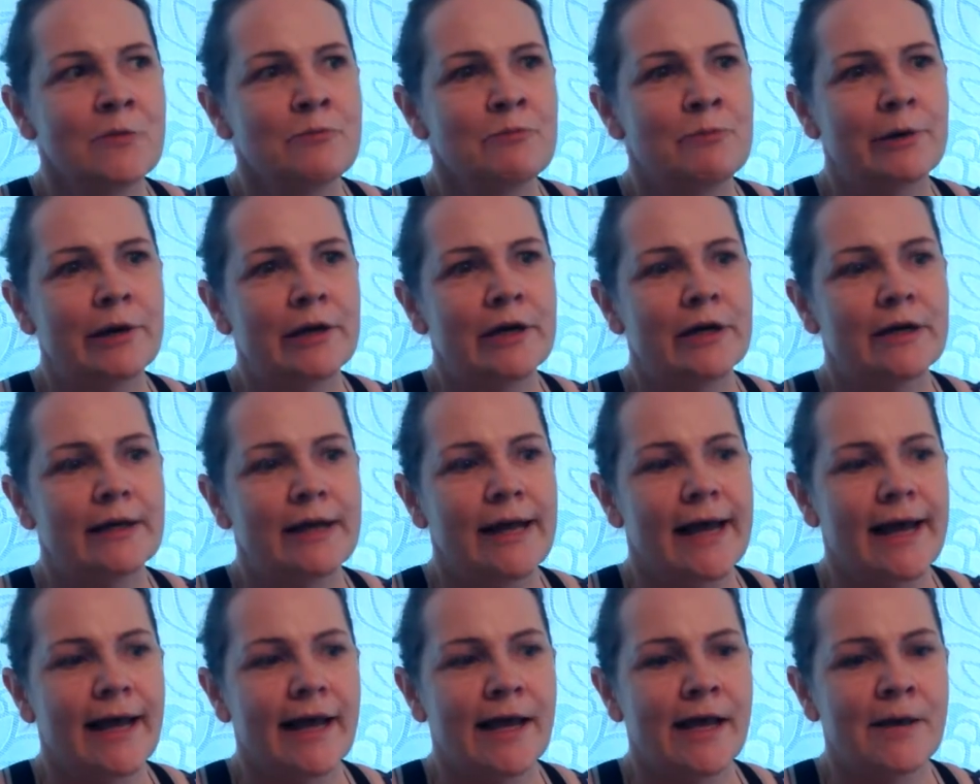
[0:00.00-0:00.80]
But
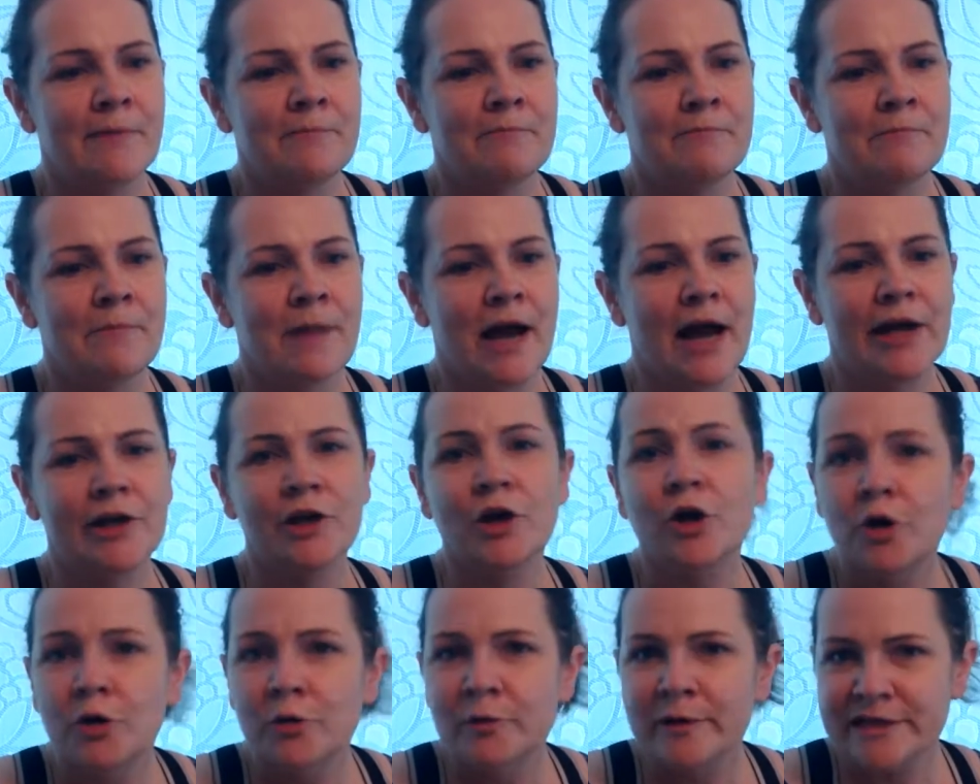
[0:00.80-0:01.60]
um, I
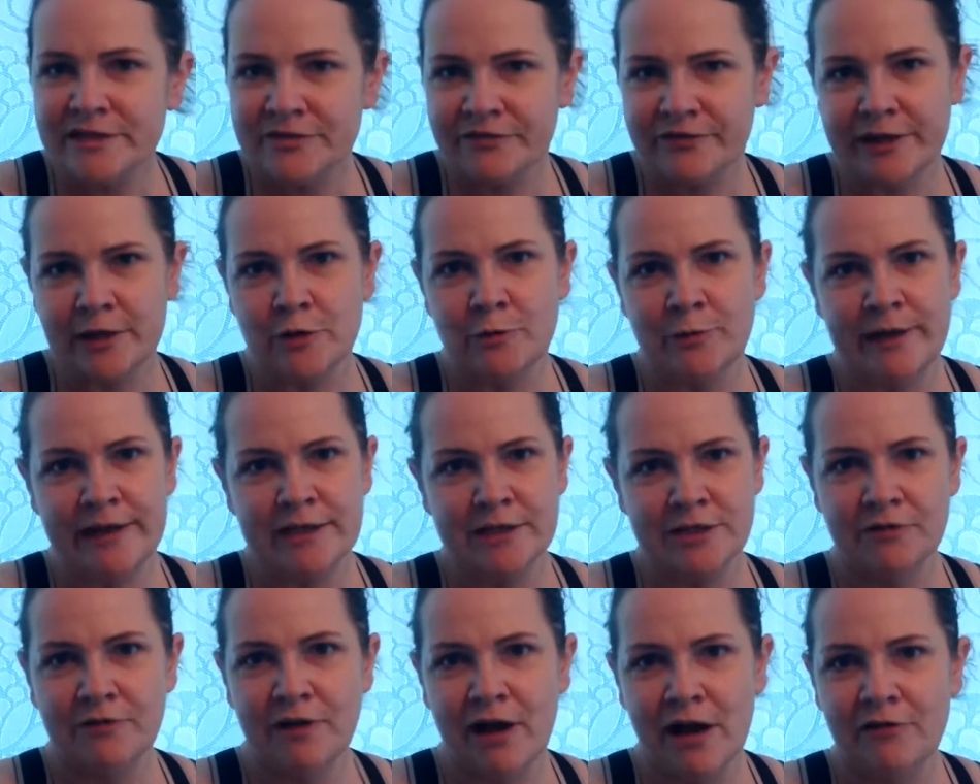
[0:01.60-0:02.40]
always feel
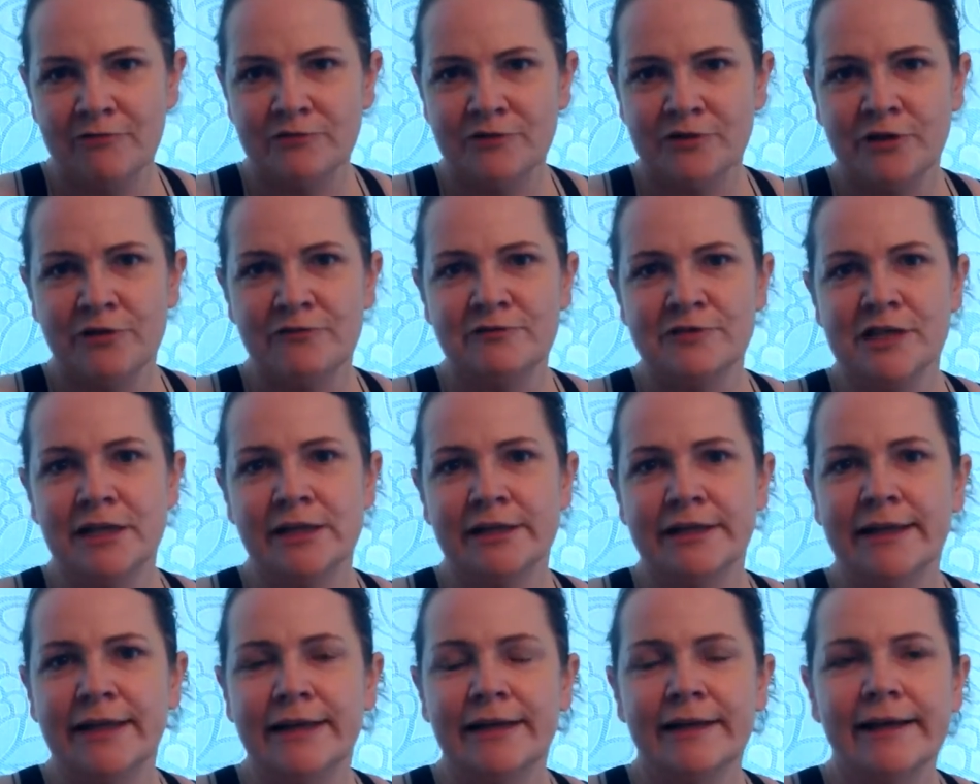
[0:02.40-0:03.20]
better after I've done
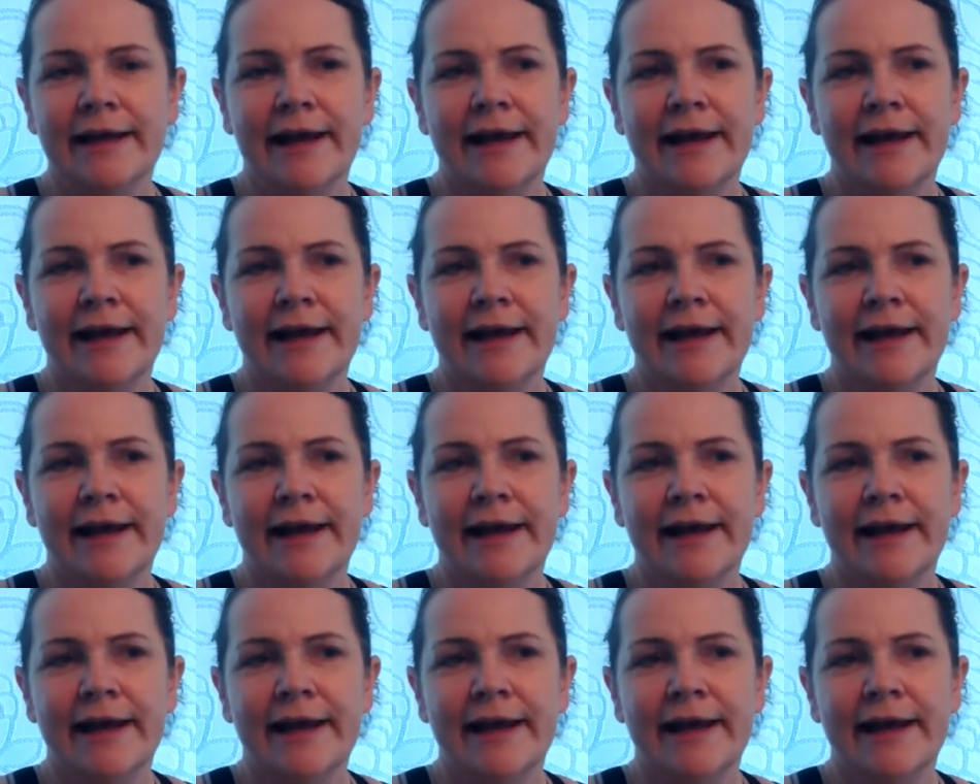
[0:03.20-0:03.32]
it.